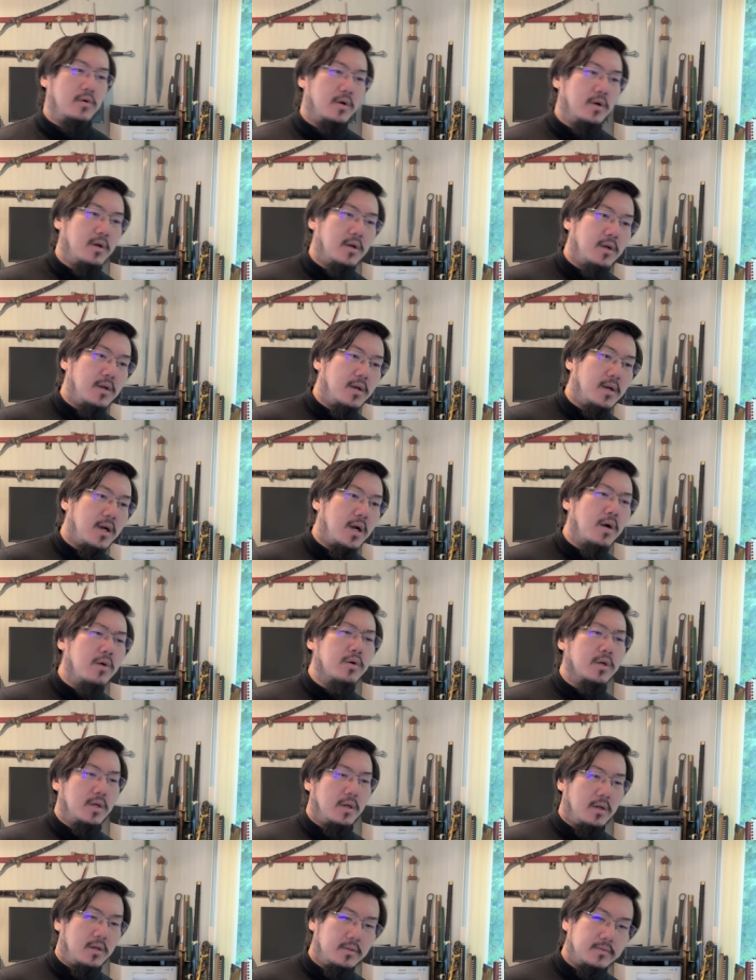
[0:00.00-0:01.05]
or
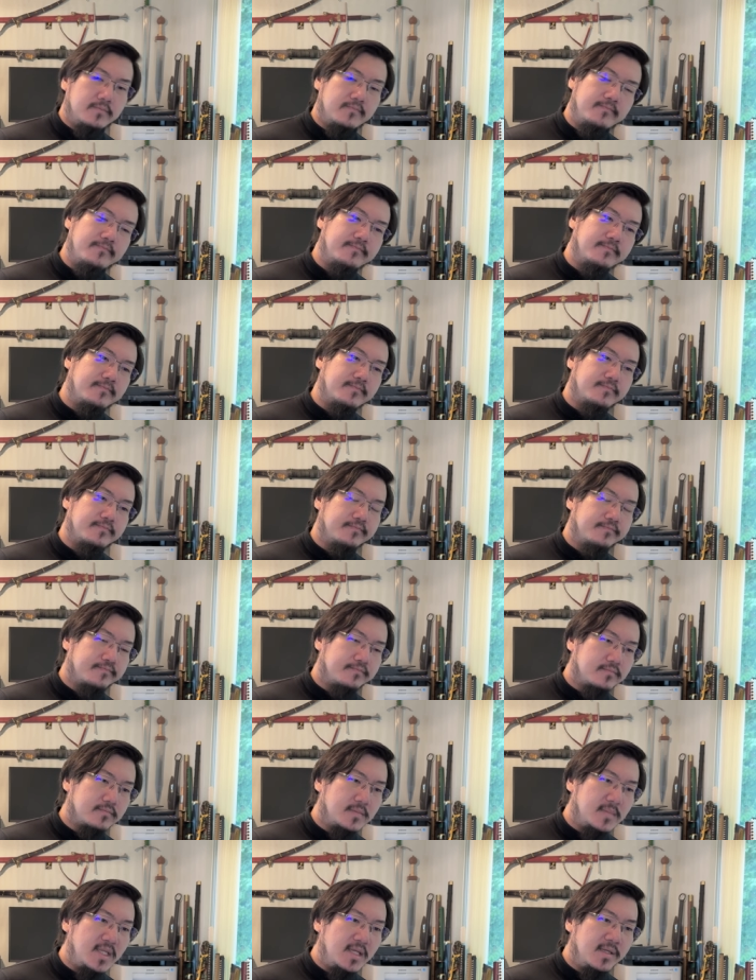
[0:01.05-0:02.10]
Augur.
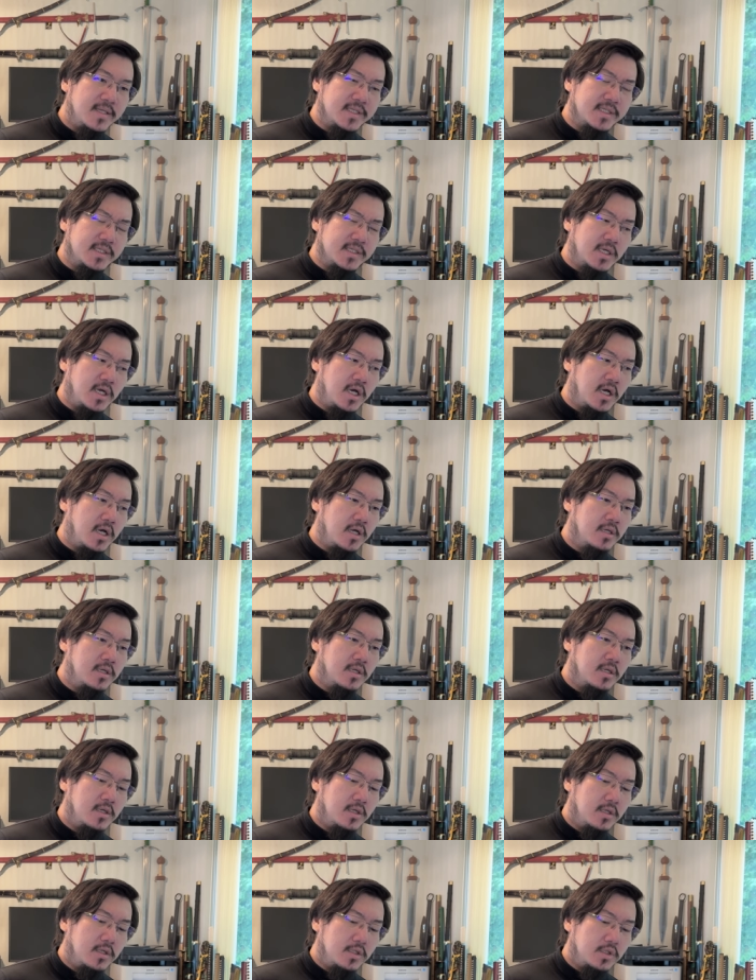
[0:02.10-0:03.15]
This is a
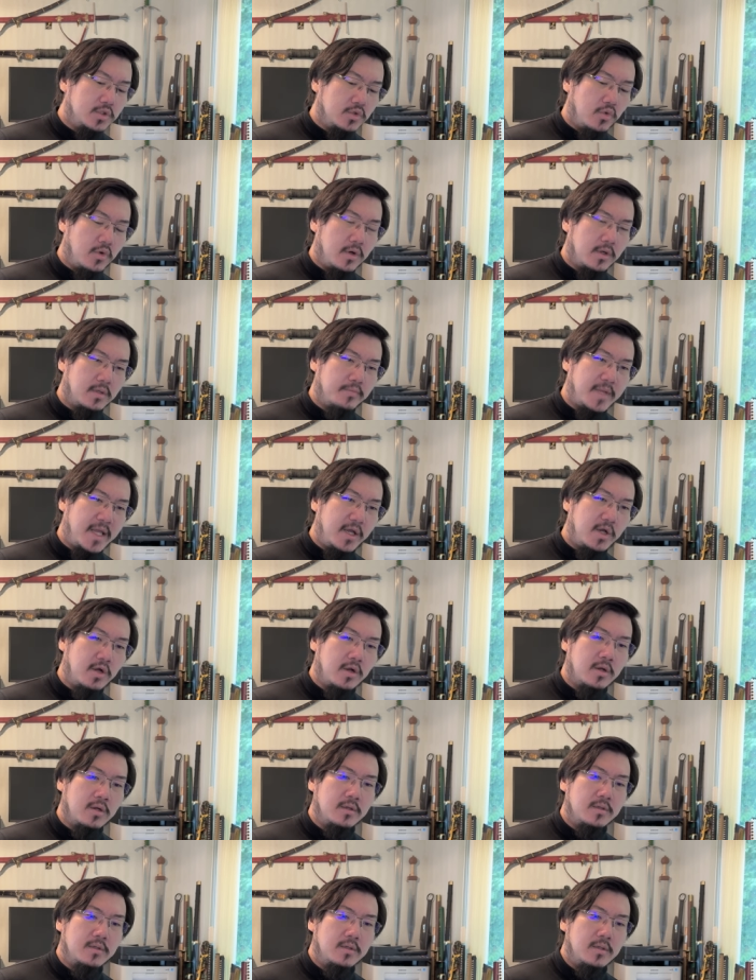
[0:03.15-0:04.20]
sword
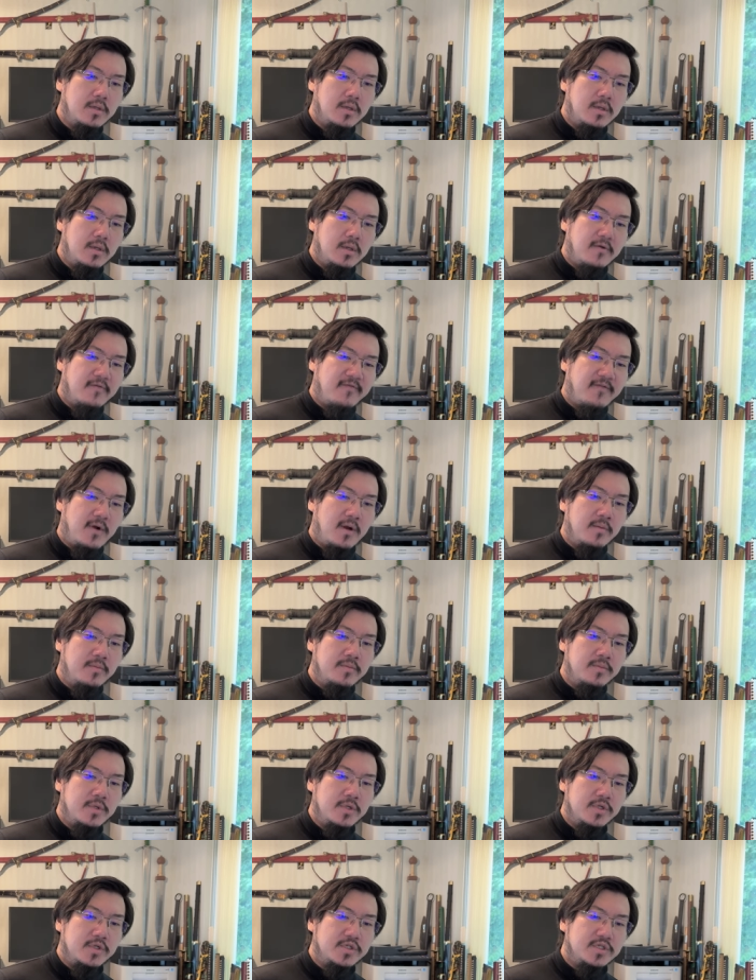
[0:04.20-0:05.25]
maker from
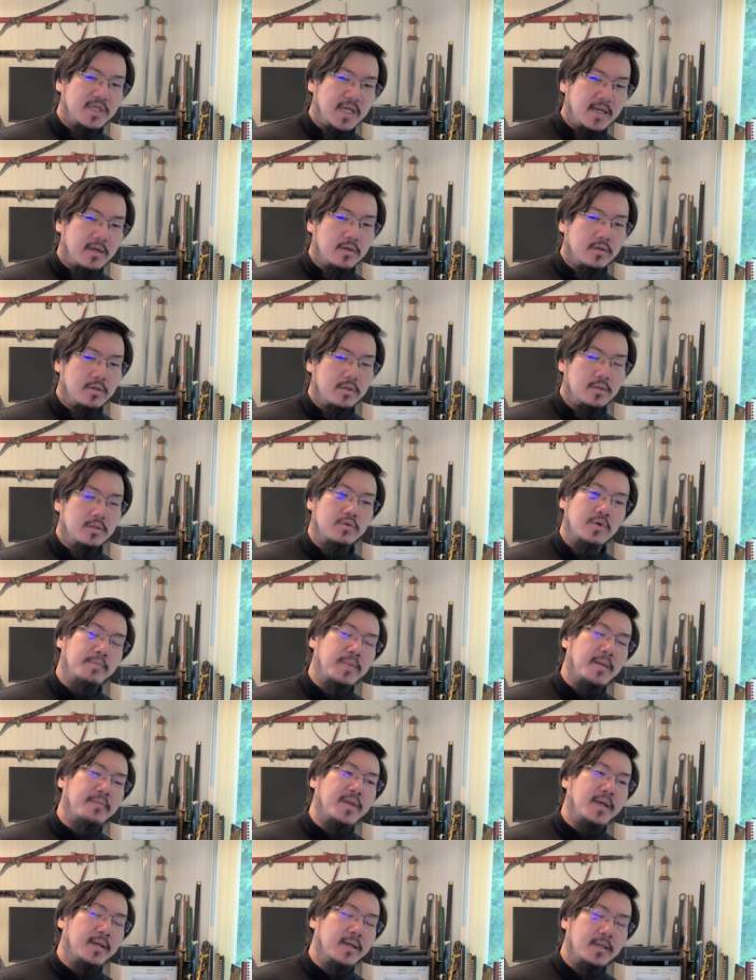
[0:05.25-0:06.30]
Czech
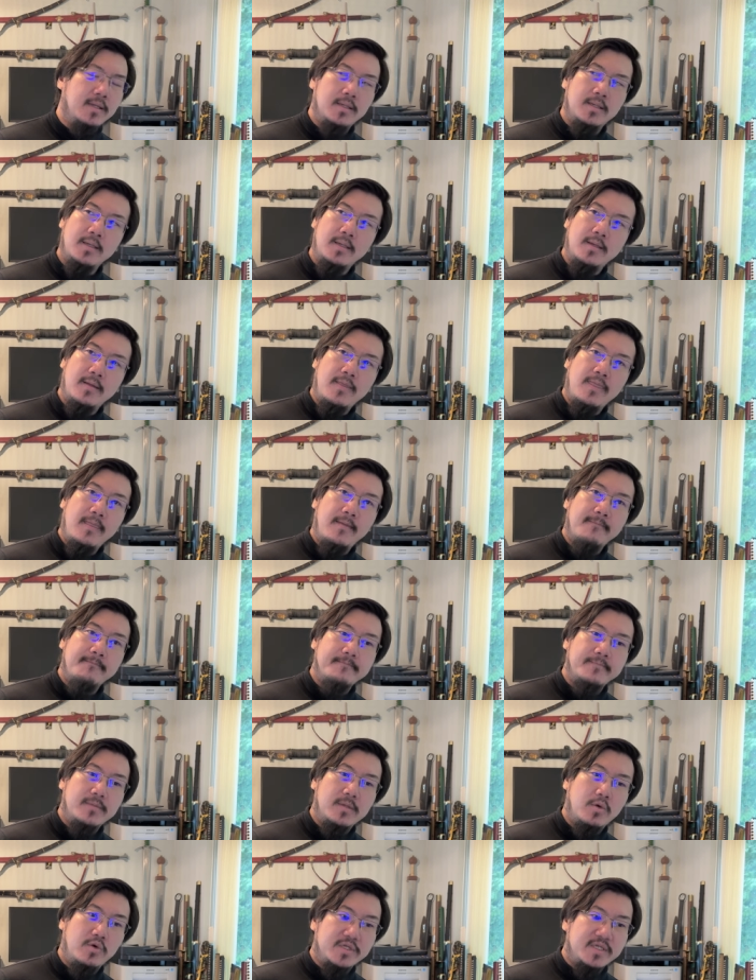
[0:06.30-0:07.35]
Republic,
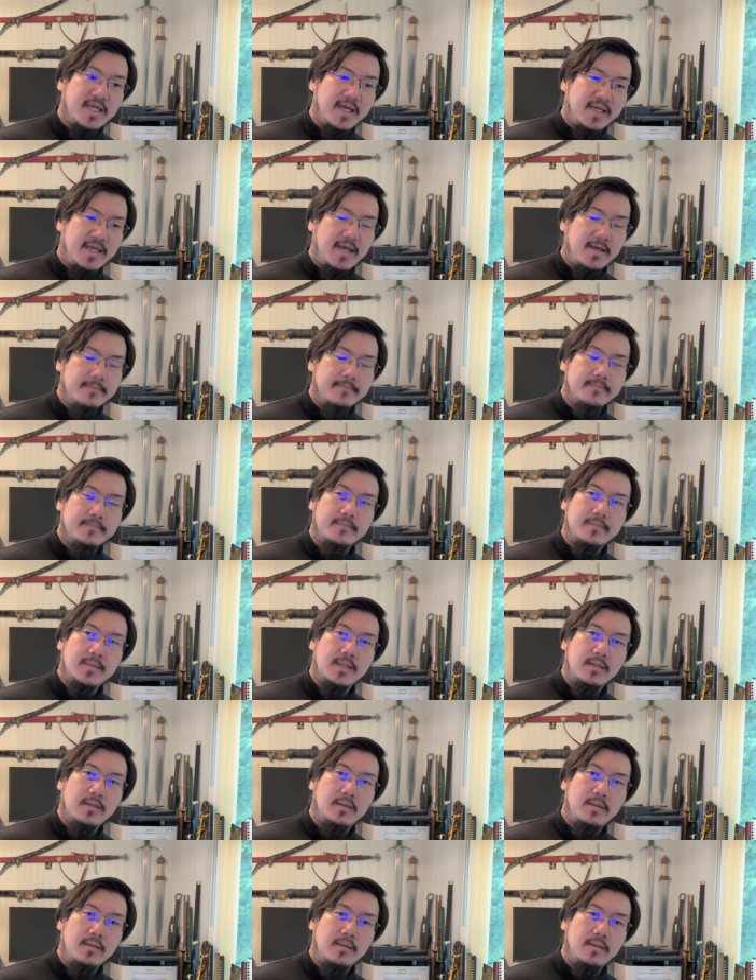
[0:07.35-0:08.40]
or Czechia.
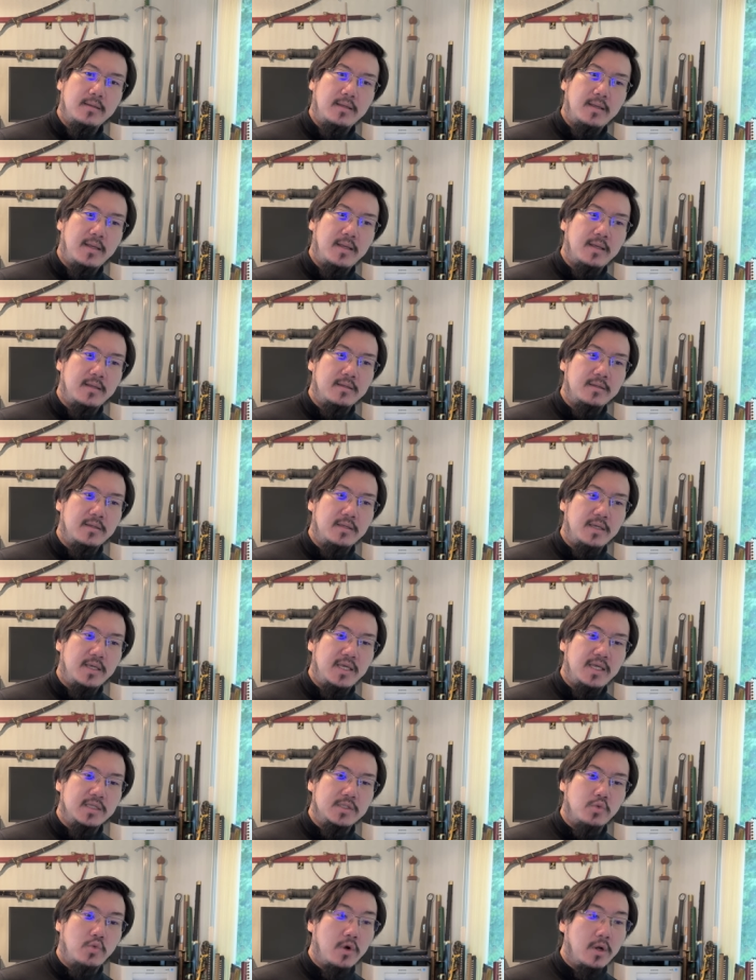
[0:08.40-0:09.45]
And
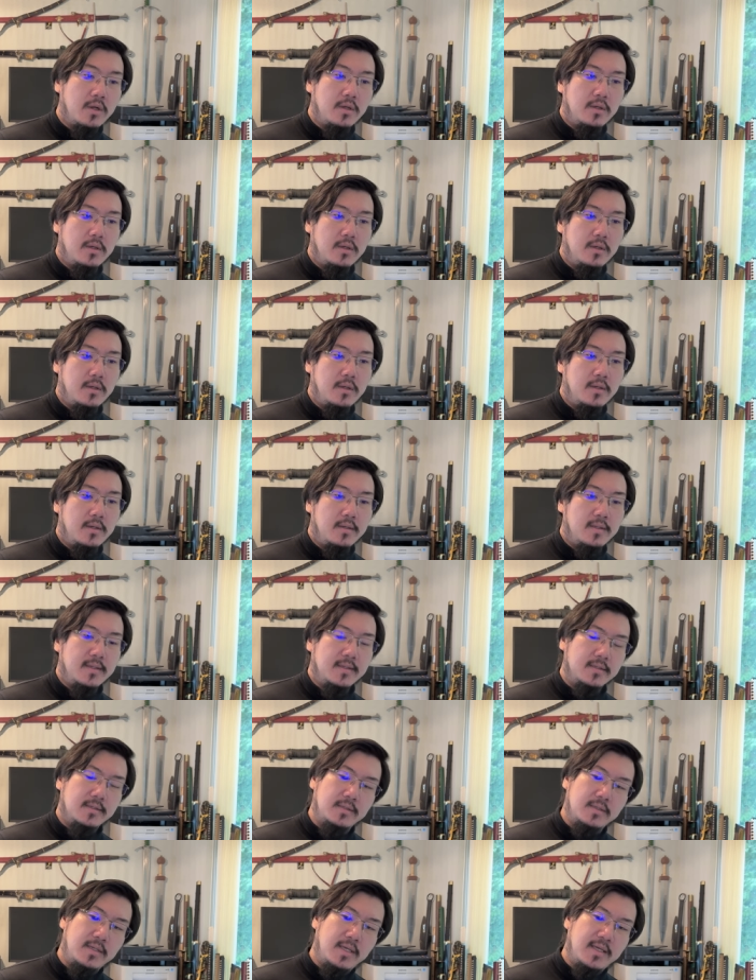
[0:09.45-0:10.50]
his work
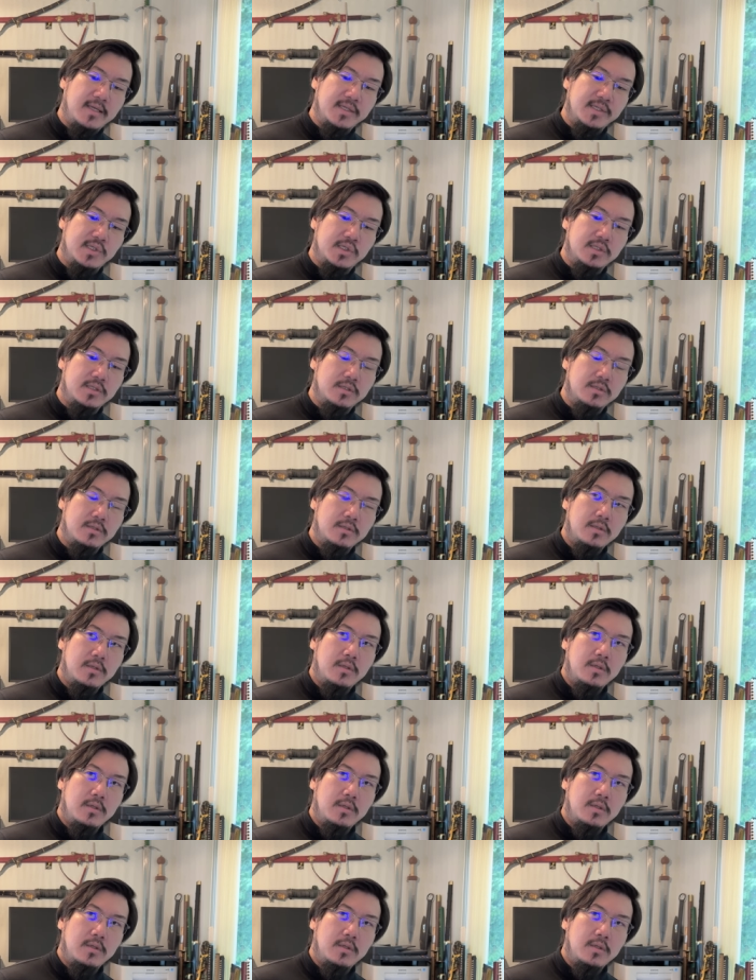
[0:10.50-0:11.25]
is